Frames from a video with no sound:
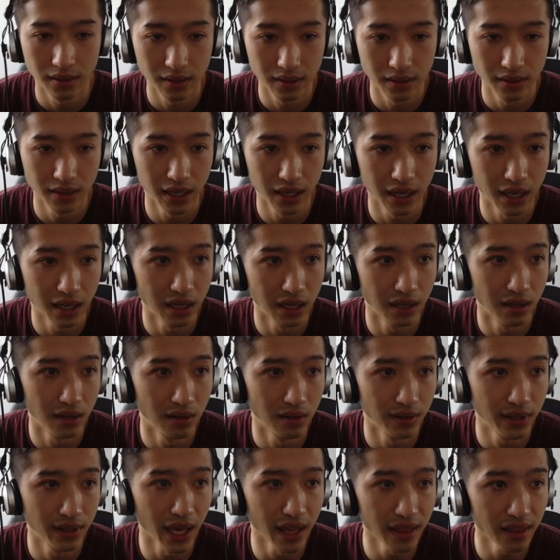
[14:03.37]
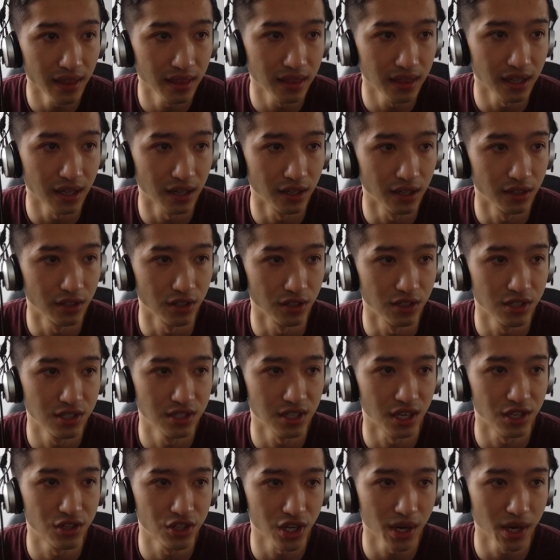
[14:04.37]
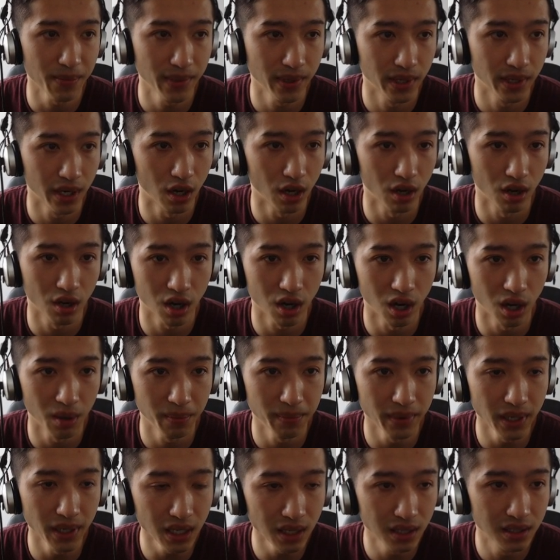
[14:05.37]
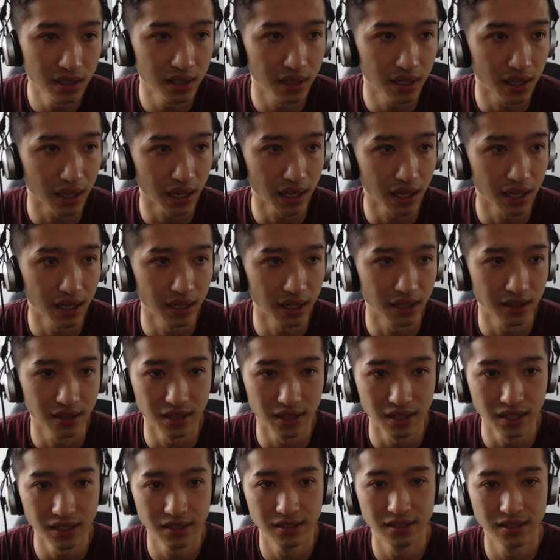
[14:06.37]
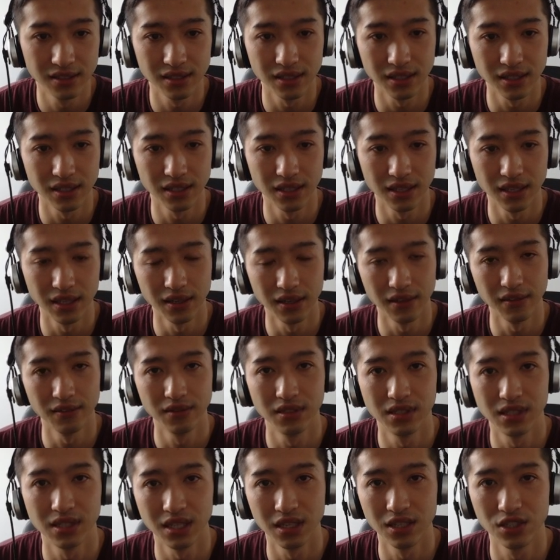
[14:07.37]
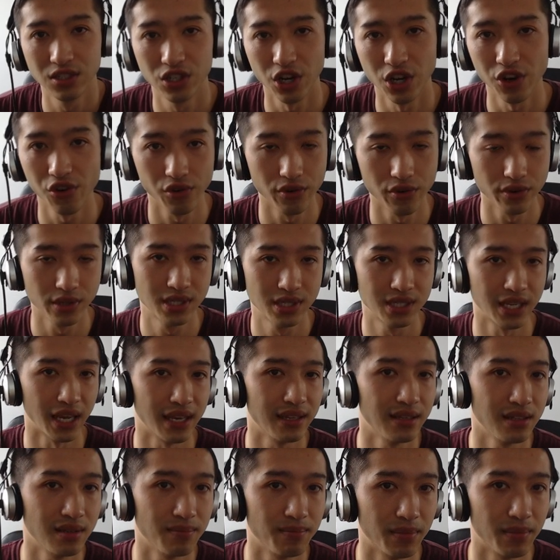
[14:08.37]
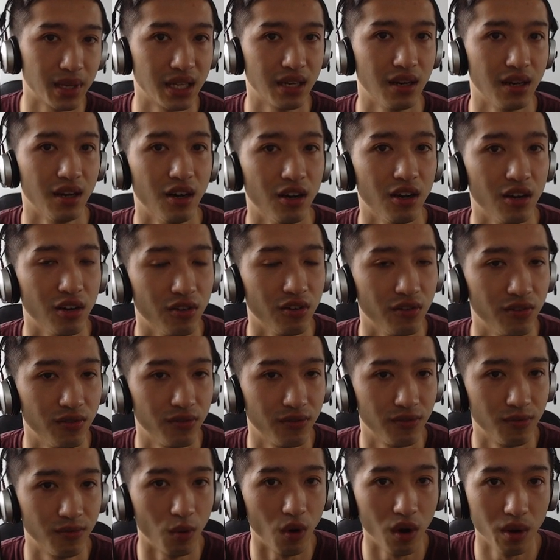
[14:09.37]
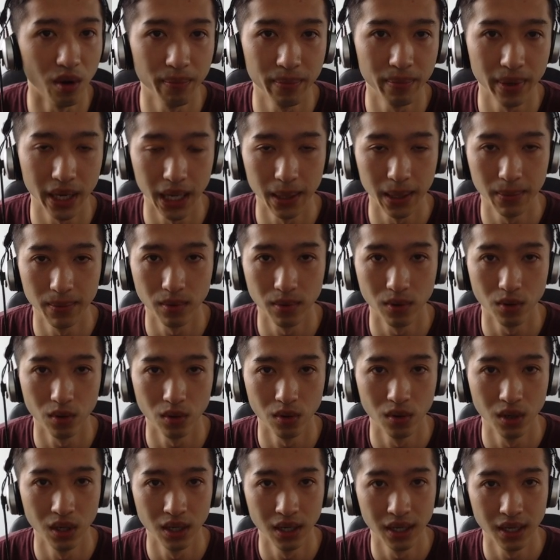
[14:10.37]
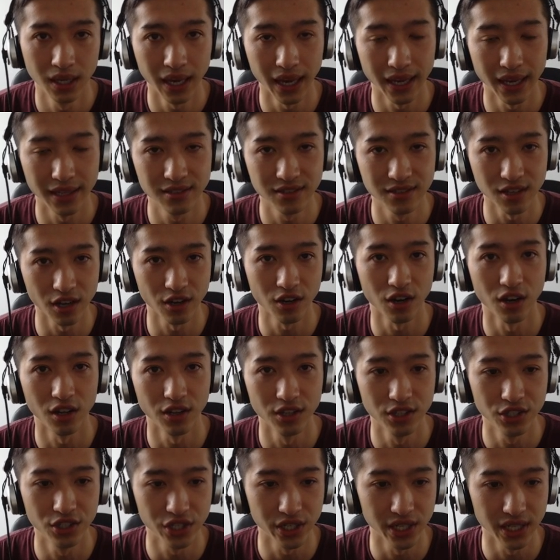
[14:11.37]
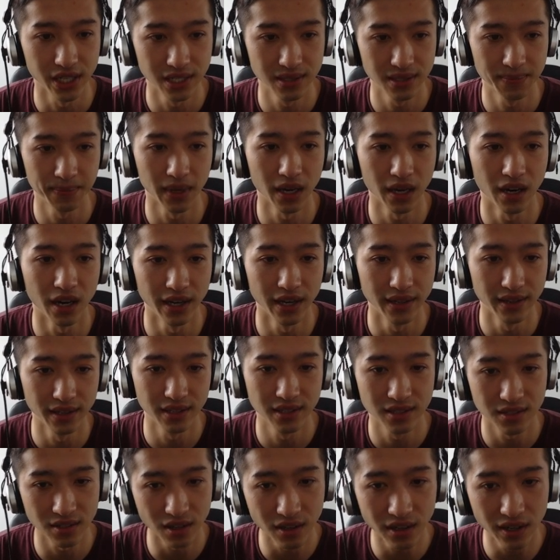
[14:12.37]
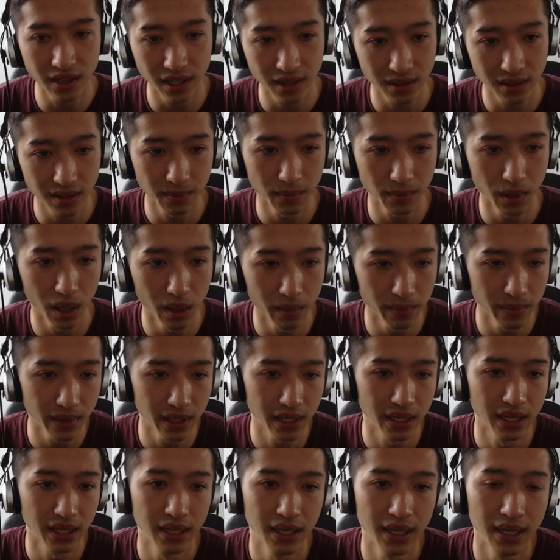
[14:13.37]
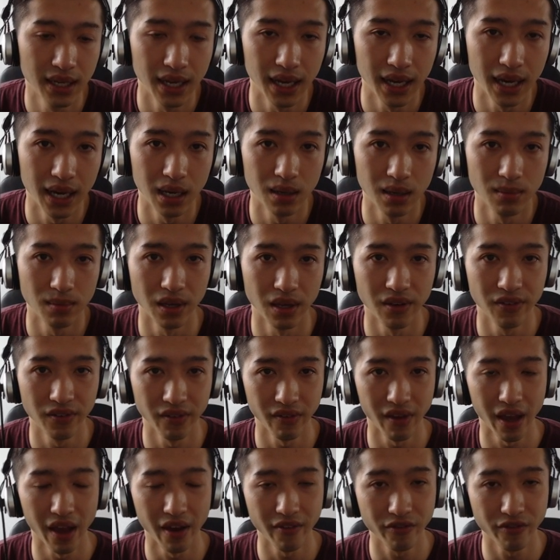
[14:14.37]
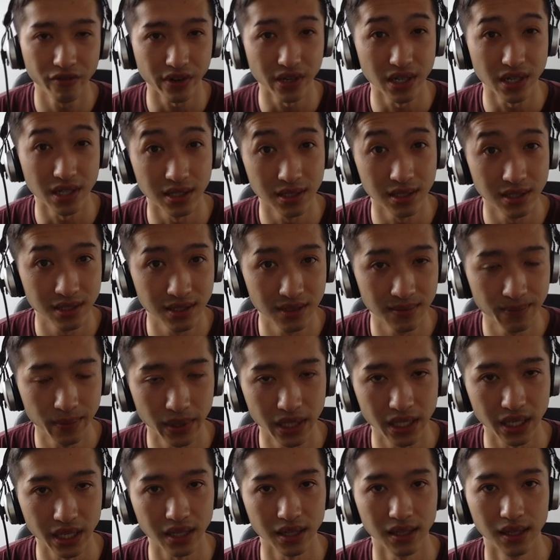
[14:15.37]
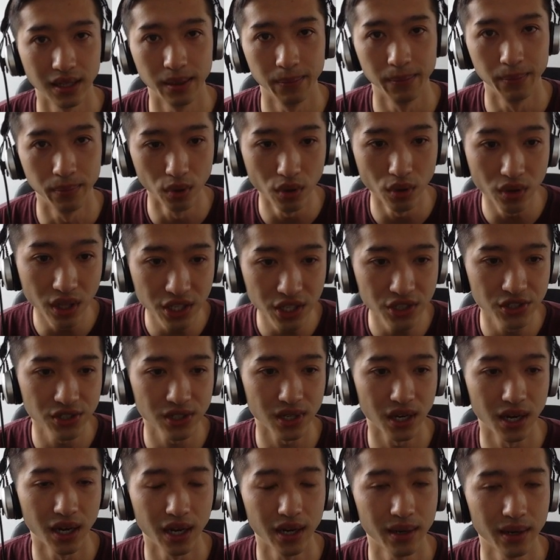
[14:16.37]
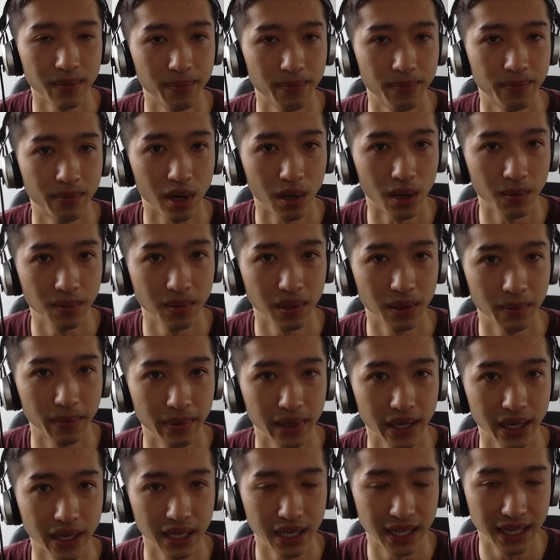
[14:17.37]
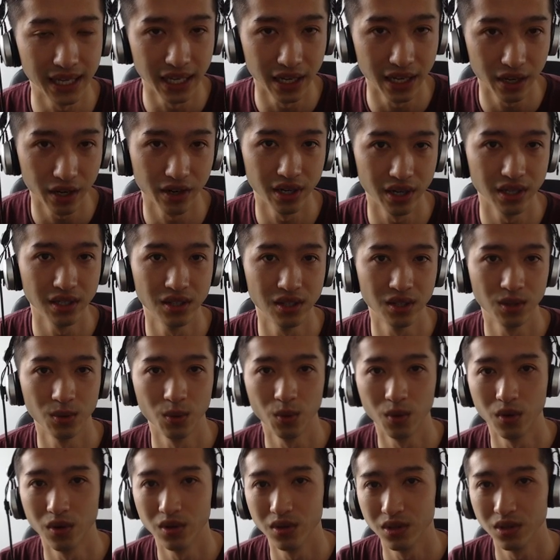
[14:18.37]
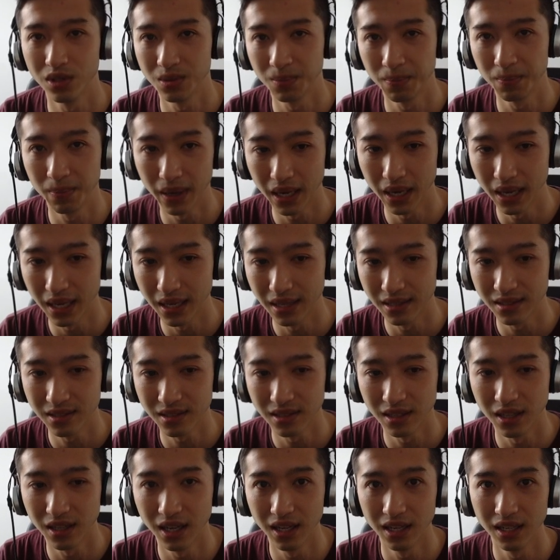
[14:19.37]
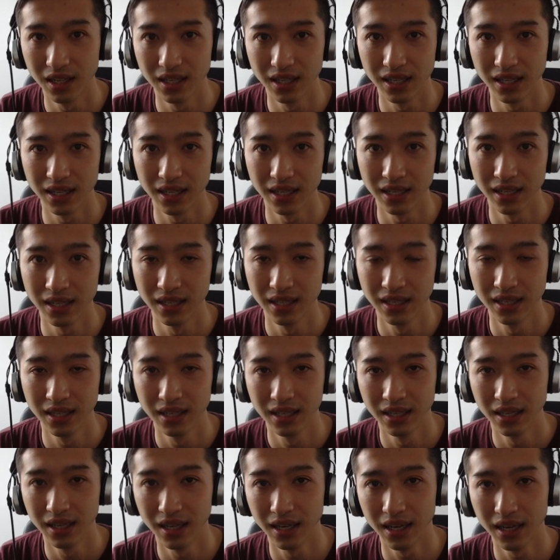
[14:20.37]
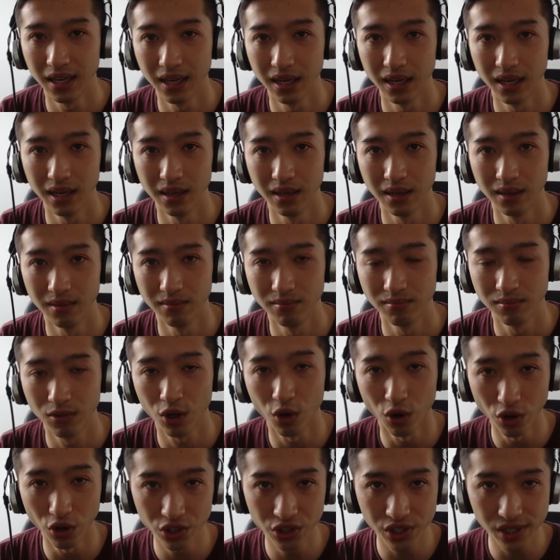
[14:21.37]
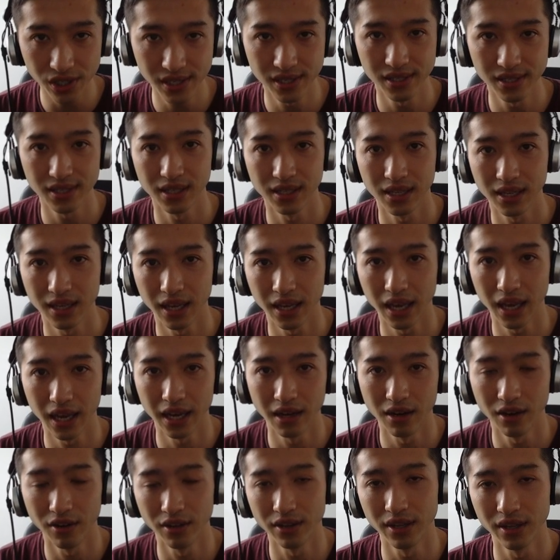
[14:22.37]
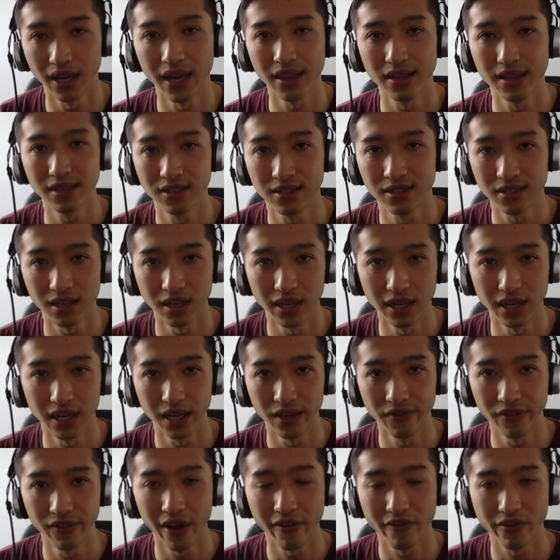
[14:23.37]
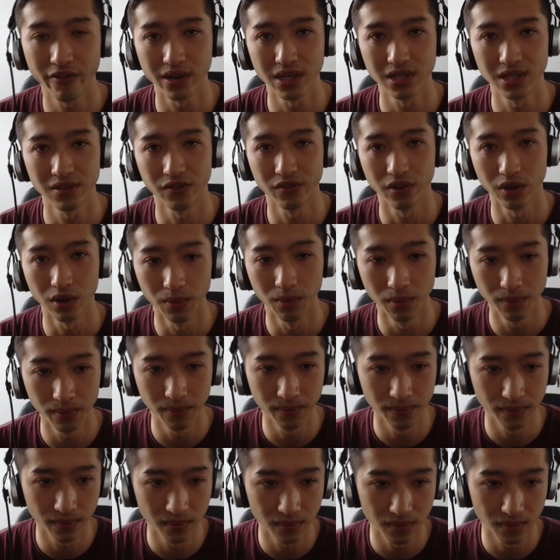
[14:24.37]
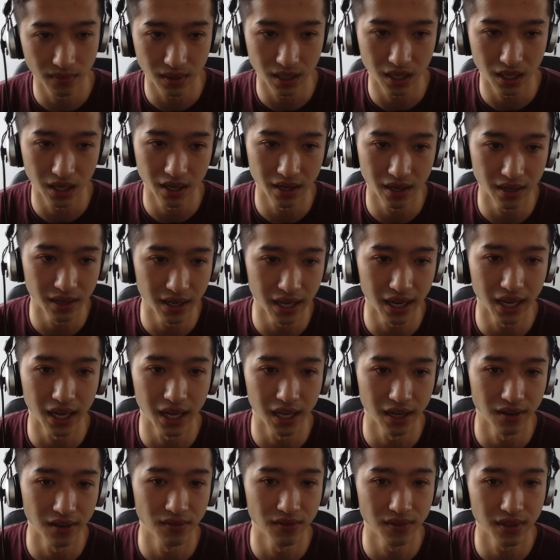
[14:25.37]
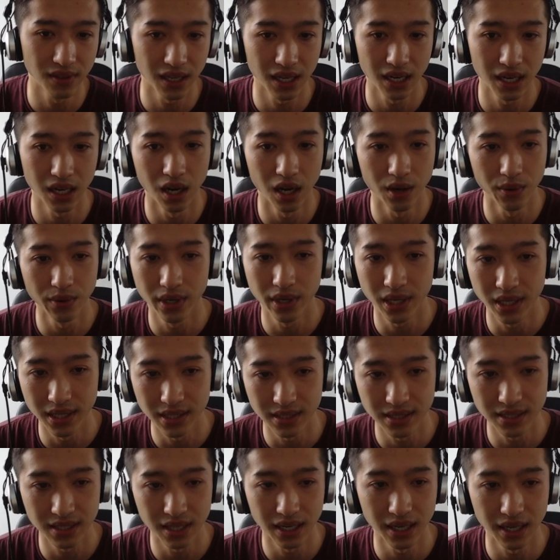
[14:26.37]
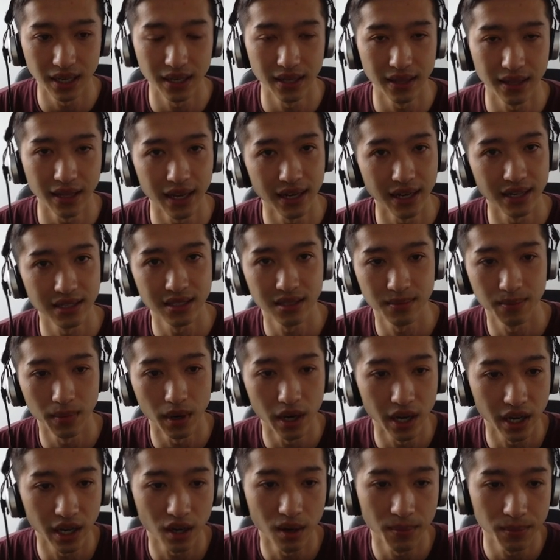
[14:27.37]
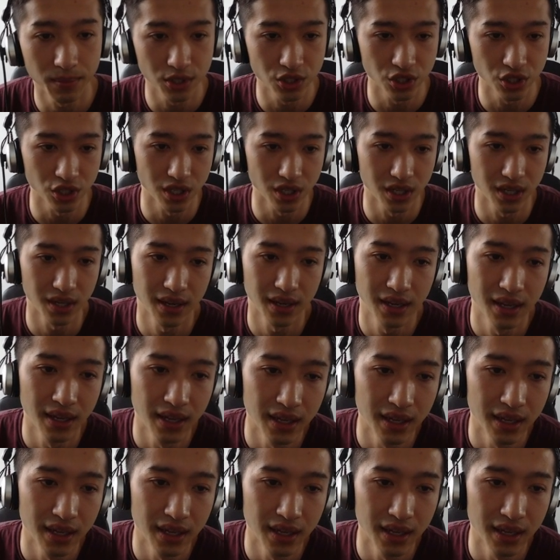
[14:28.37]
Now, the other thing I do is I jump on Hot Copper, and this gives the general sentiment of what people and psychology is behind the stock at the moment. If everyone's particularly bullish, I'd probably be gearing towards being slightly cautious. And on the other side, if everyone's real, negative, then I would consider that as a buying opportunity.